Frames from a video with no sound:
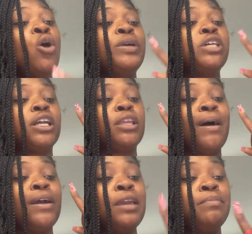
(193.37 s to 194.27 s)
We talked
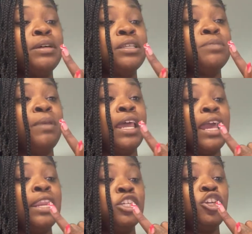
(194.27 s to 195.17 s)
about ebooks being
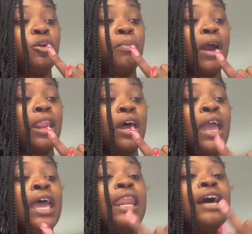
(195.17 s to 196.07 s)
a digital product.